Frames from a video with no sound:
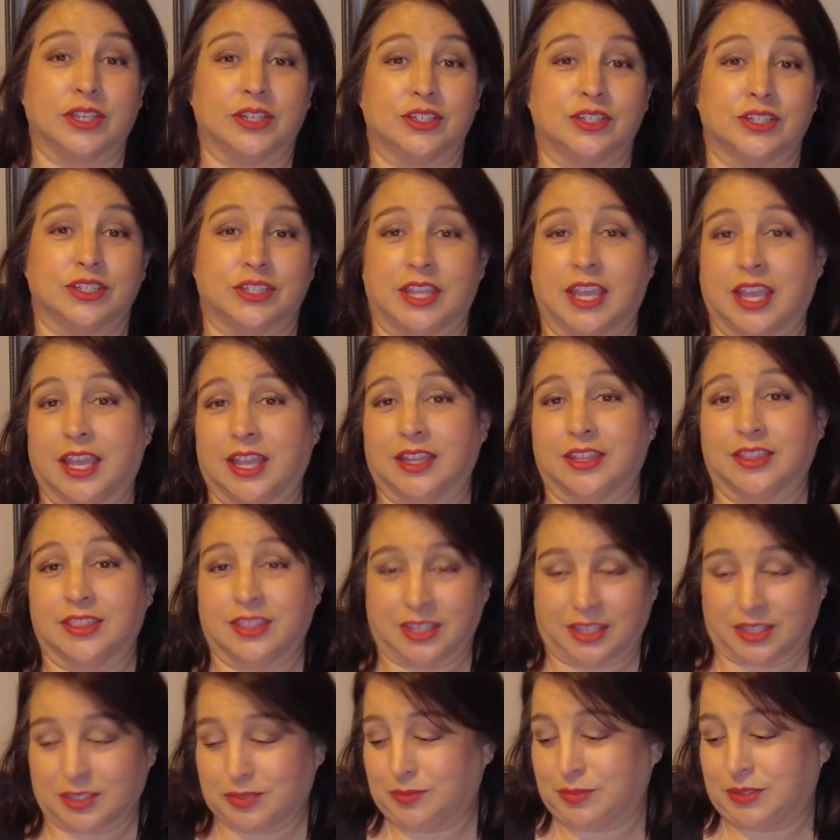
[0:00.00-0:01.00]
understand
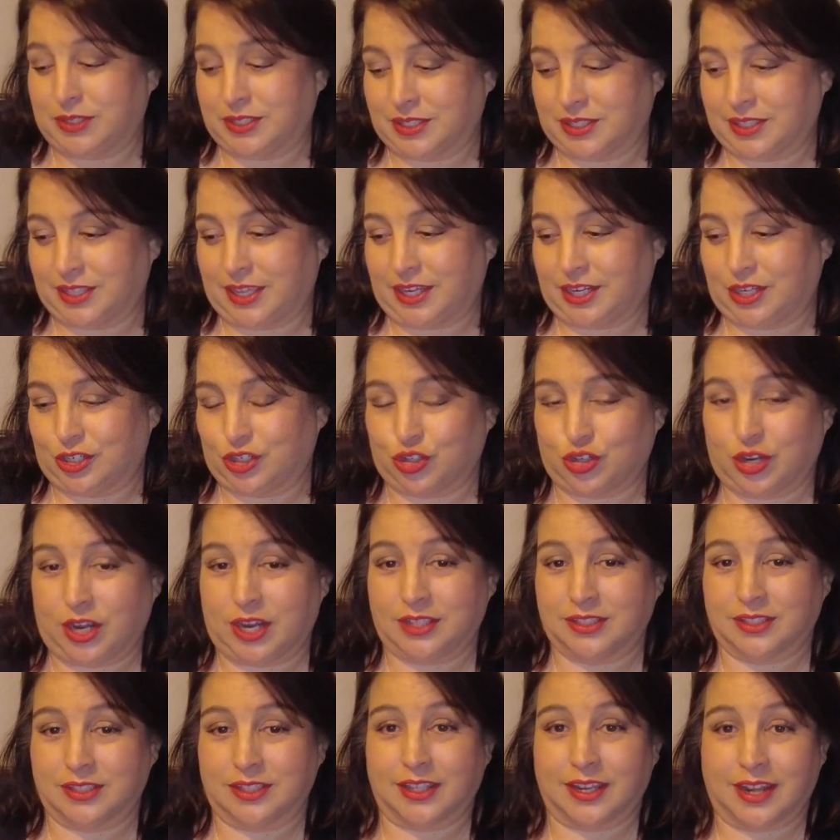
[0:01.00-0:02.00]
things being delayed in
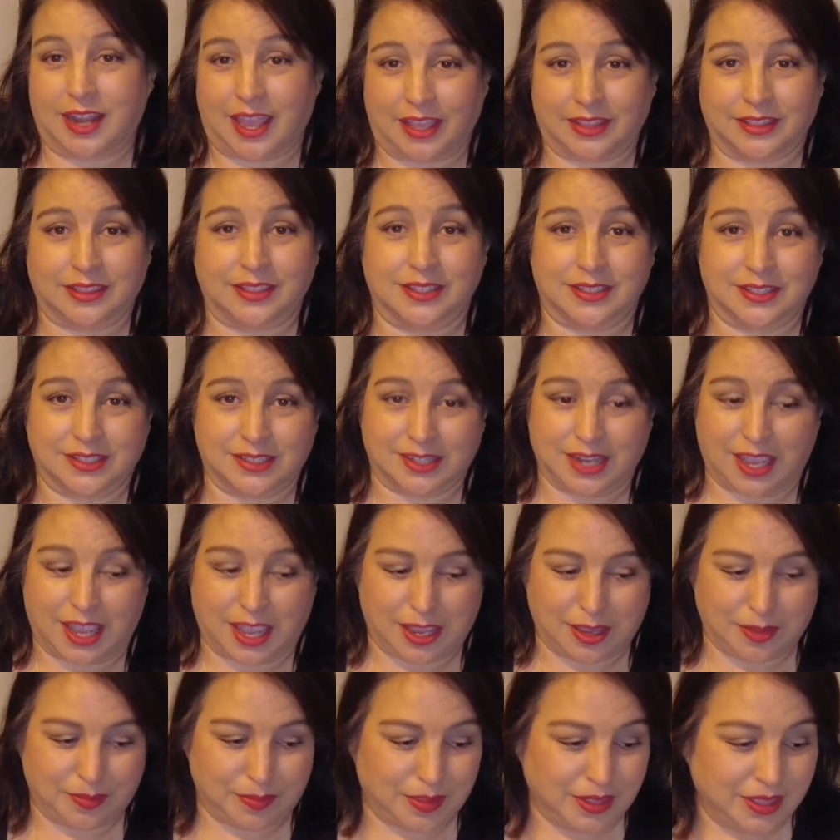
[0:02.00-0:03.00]
transit at this
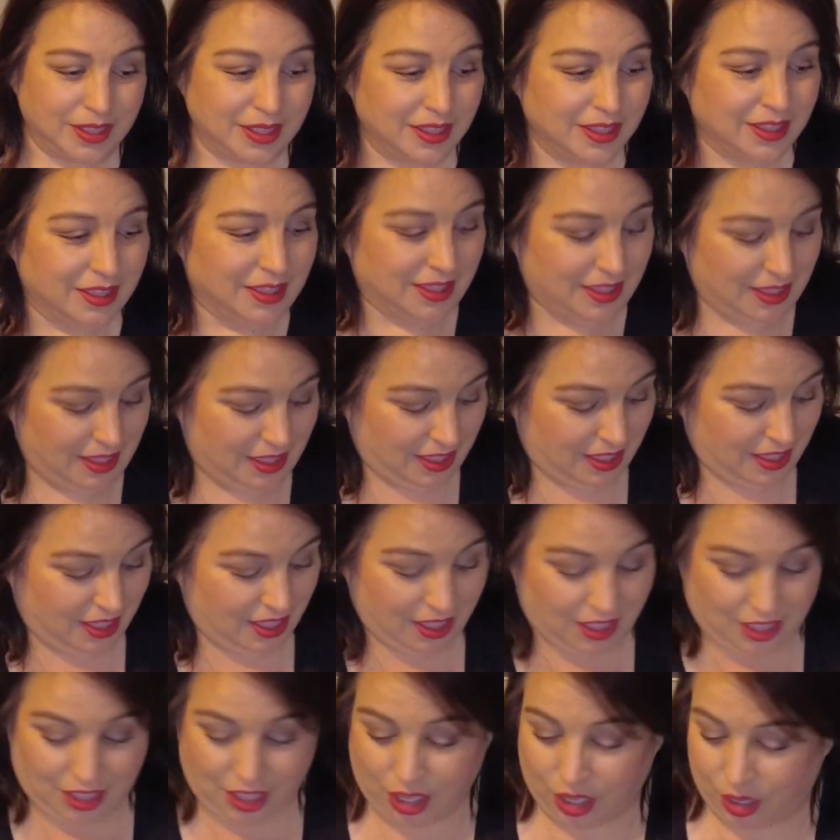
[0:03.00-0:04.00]
time.
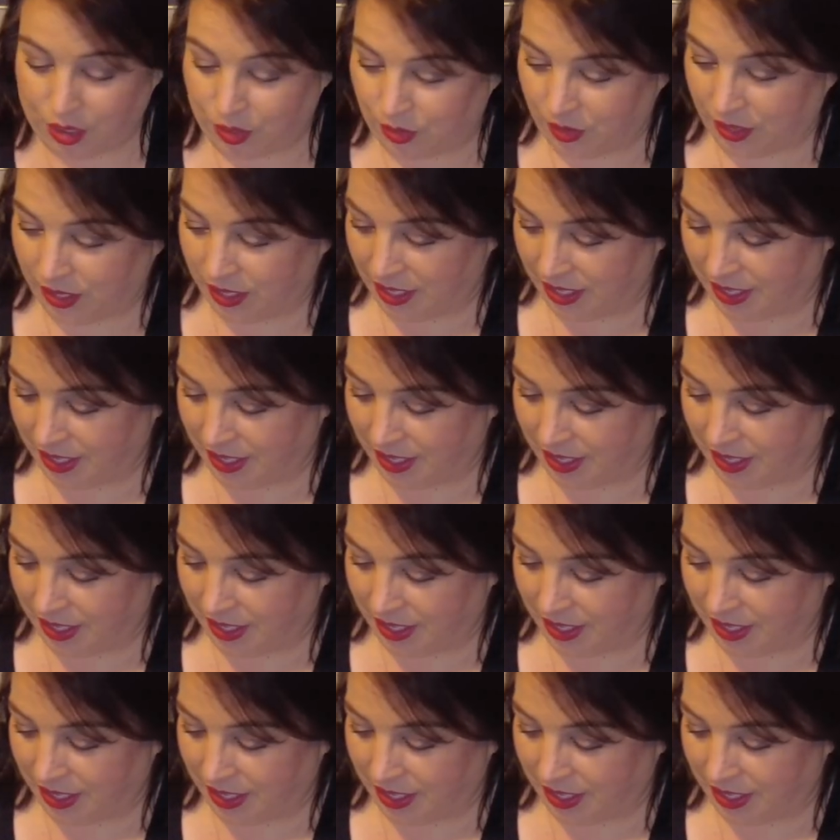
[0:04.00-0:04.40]
Oh,